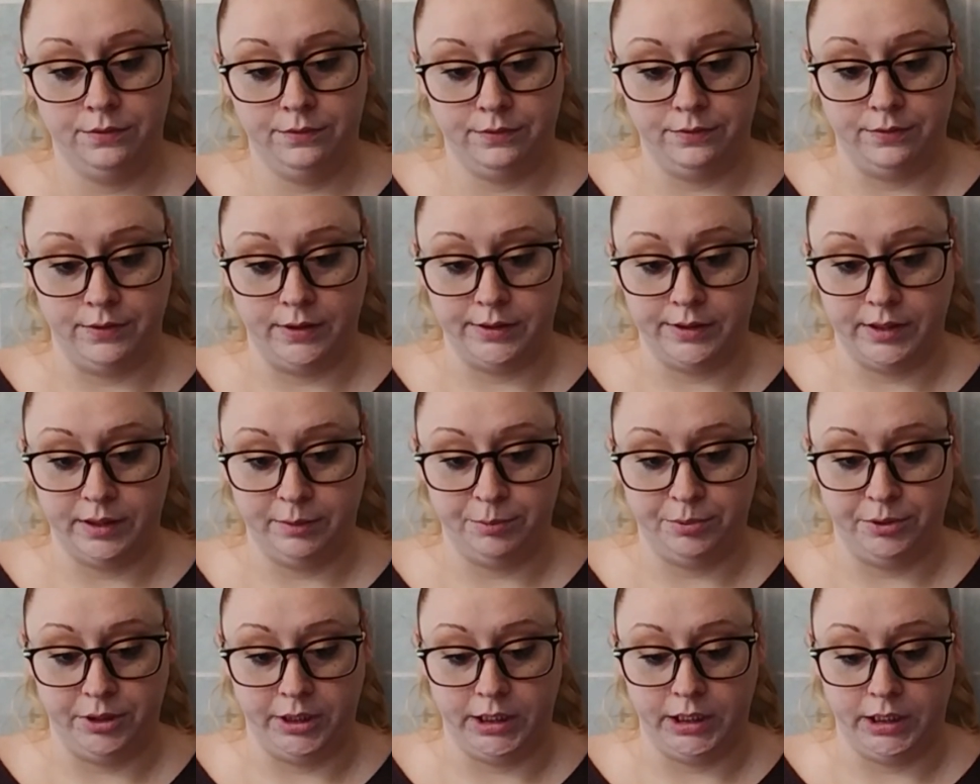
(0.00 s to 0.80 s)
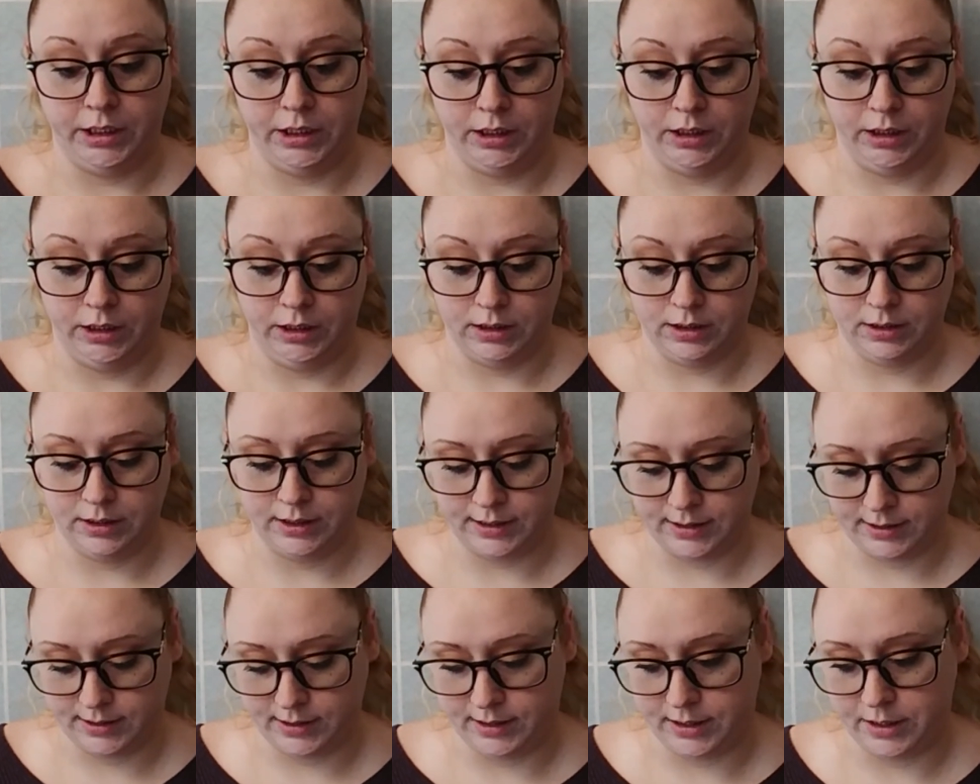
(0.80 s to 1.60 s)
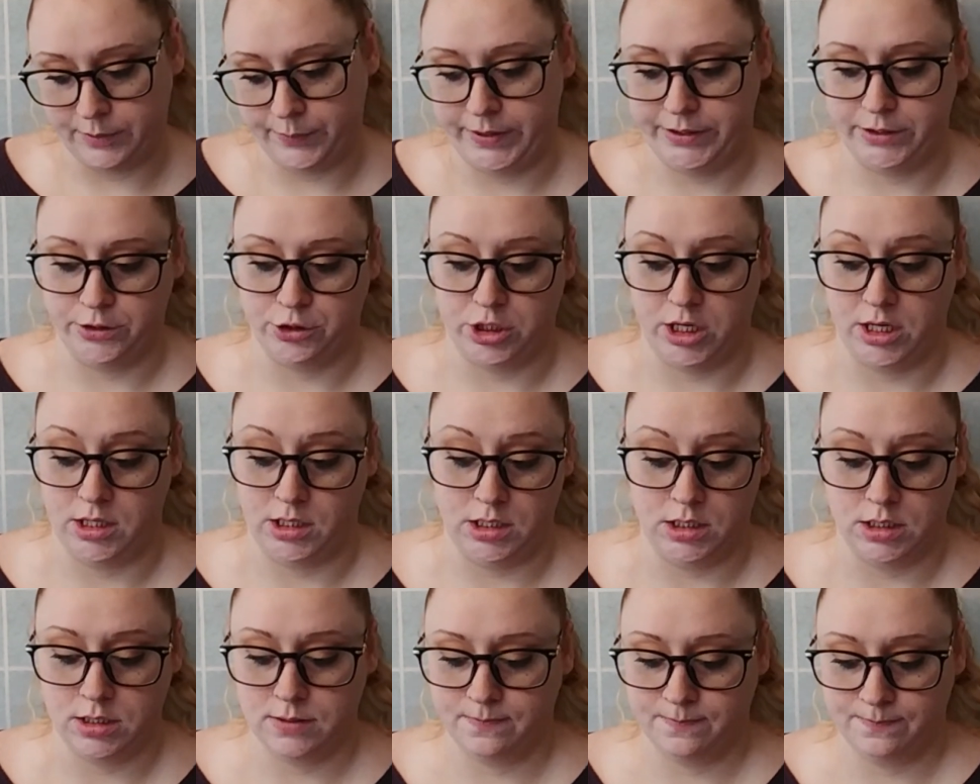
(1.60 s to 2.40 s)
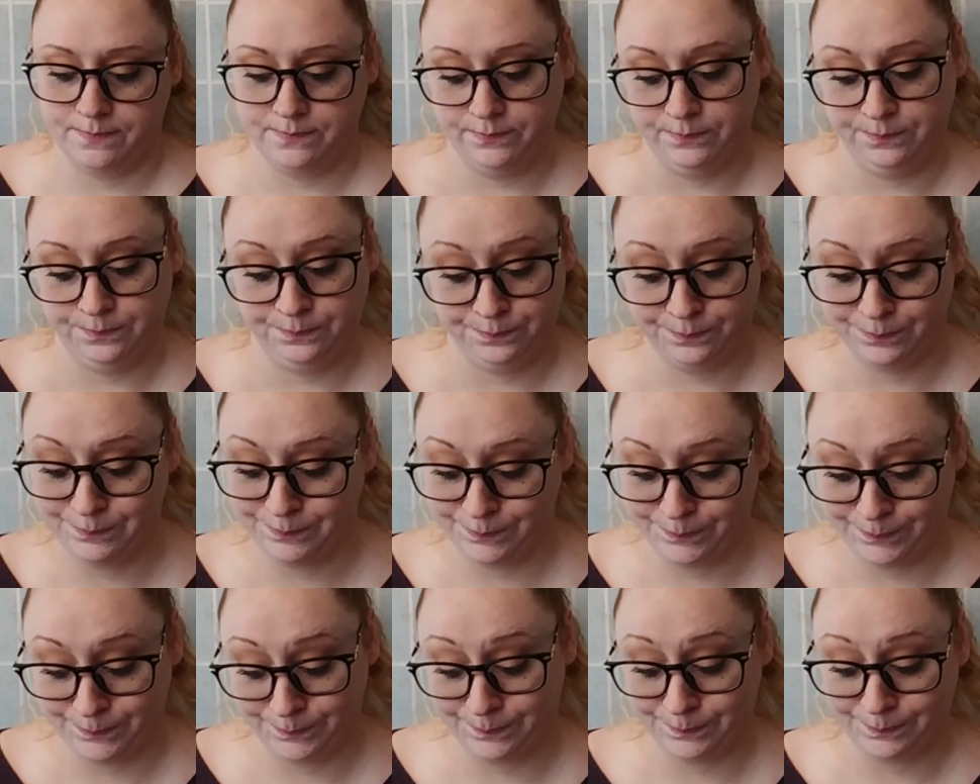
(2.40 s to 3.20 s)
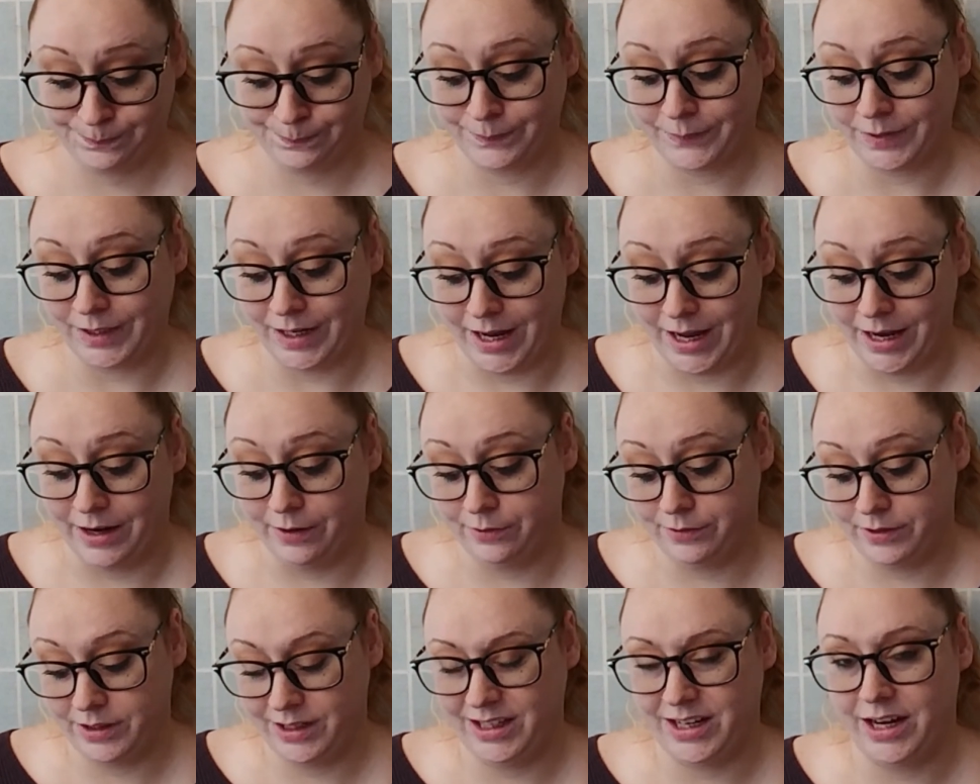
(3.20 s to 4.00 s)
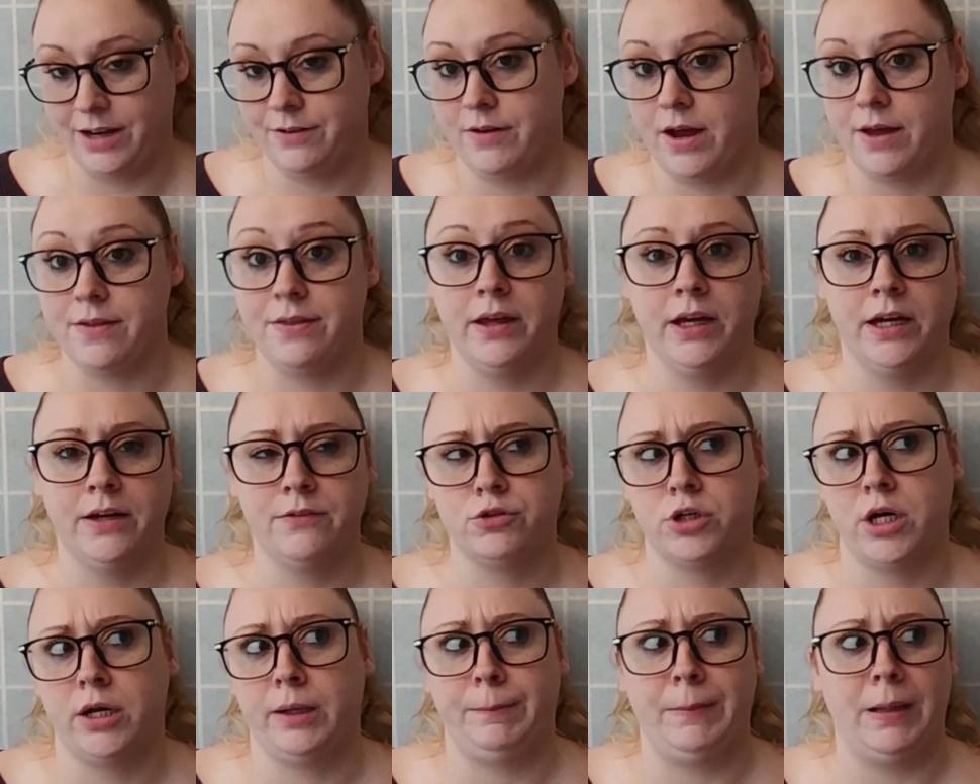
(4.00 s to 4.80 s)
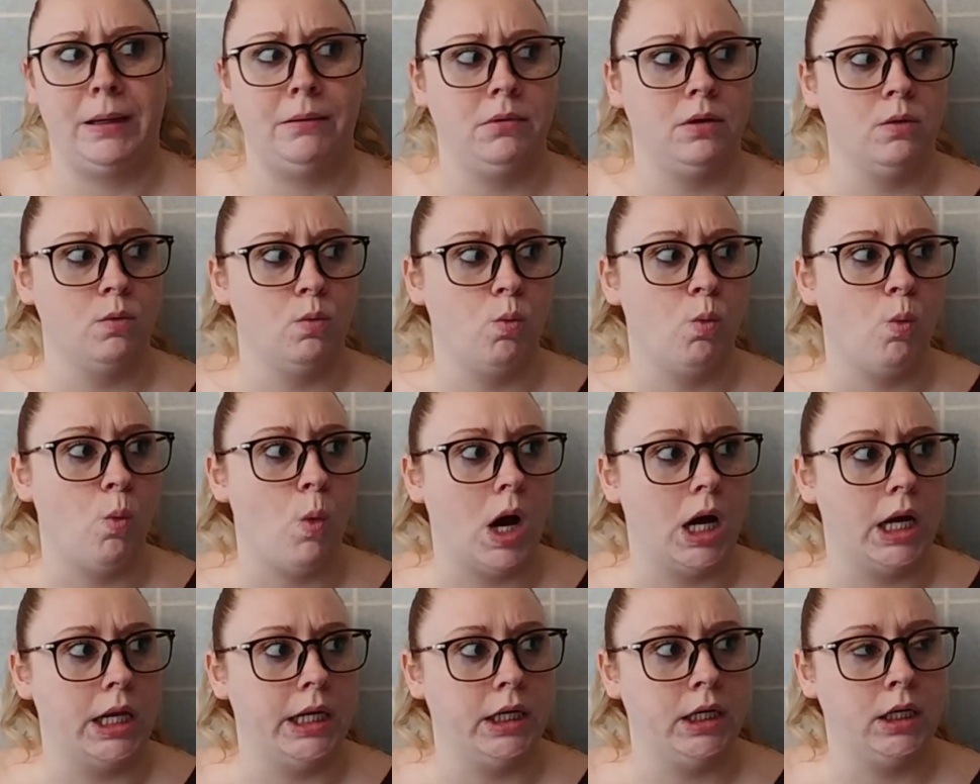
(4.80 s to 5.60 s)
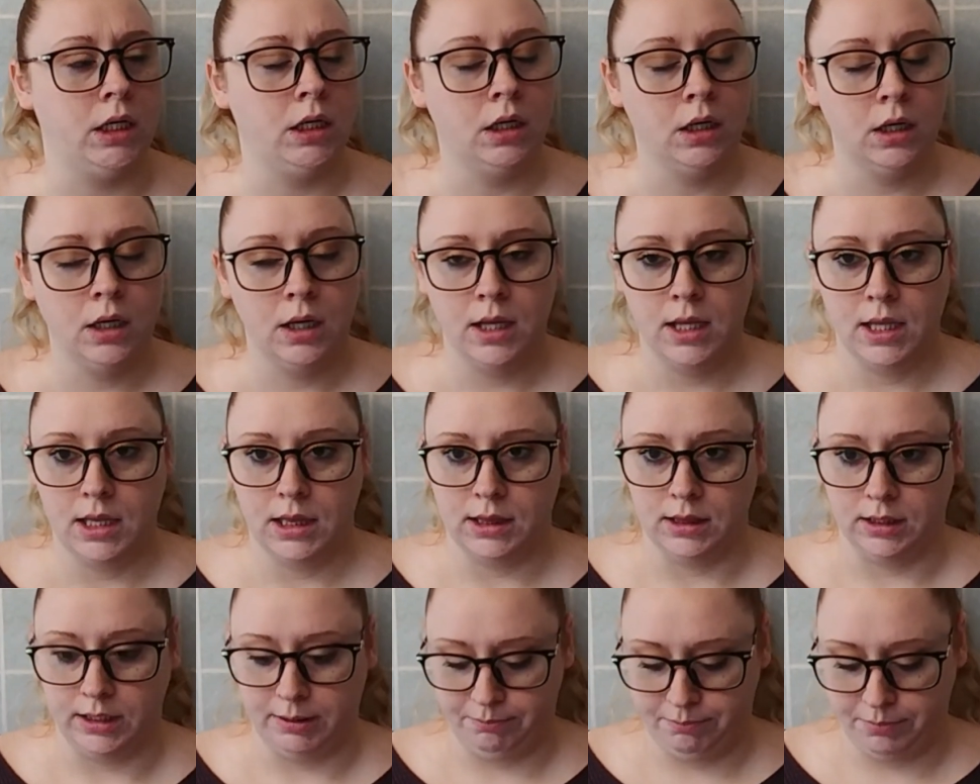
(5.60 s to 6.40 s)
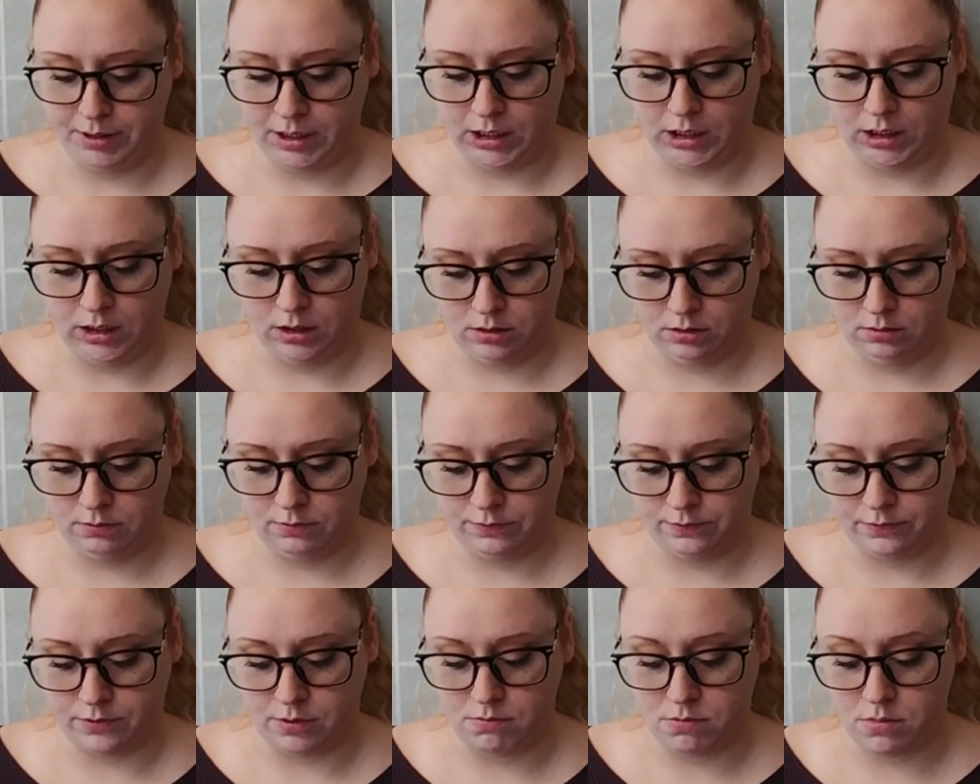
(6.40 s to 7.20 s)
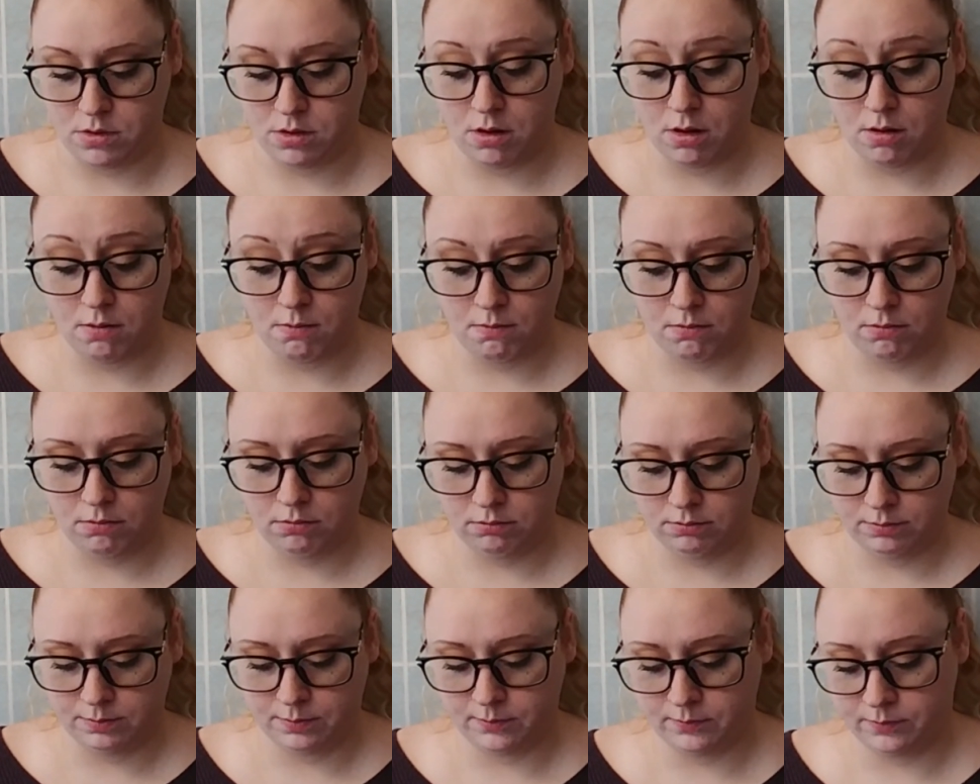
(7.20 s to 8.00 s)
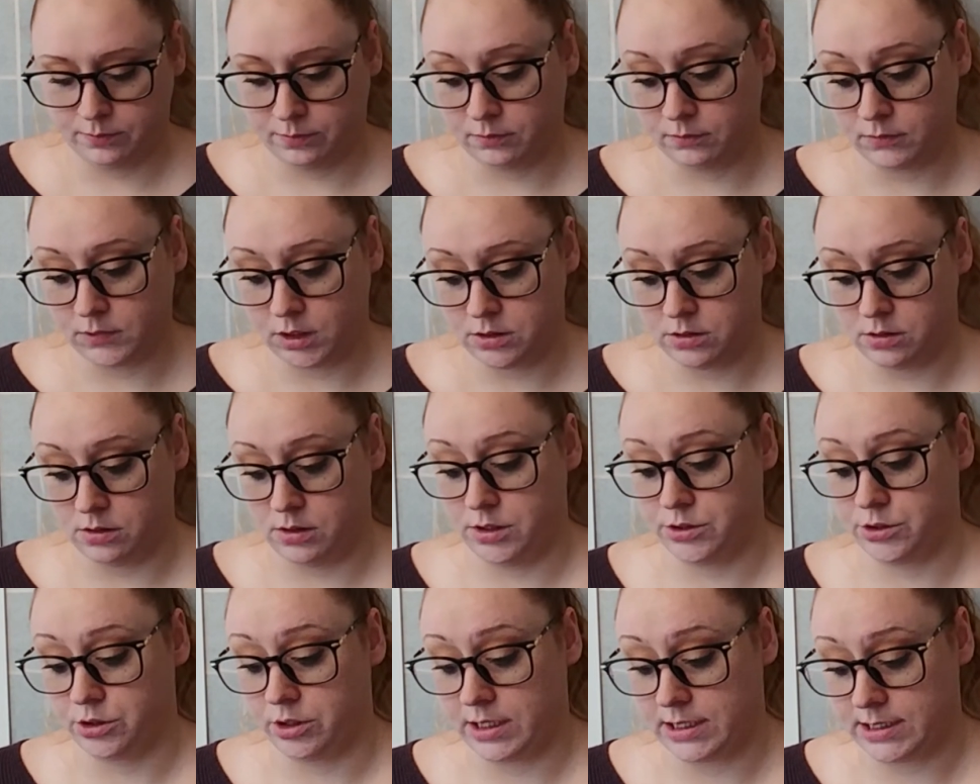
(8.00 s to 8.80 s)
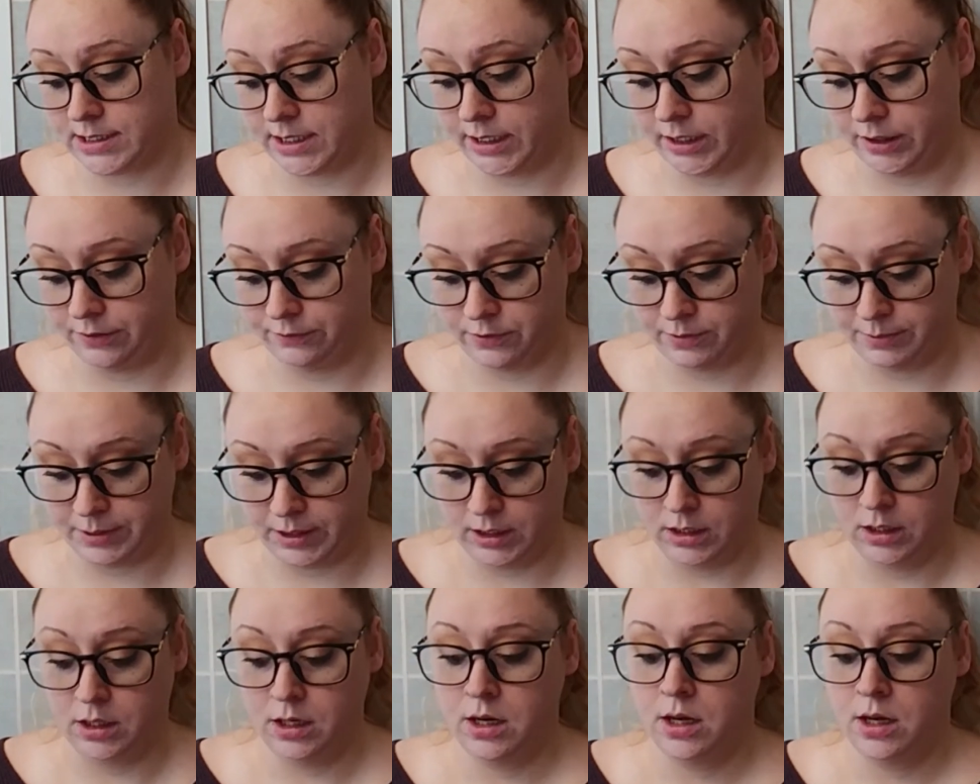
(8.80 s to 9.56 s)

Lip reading: Very pretty. I cannot wait to try these. I think I tried maybe one lip paint from them. So these are exciting for me.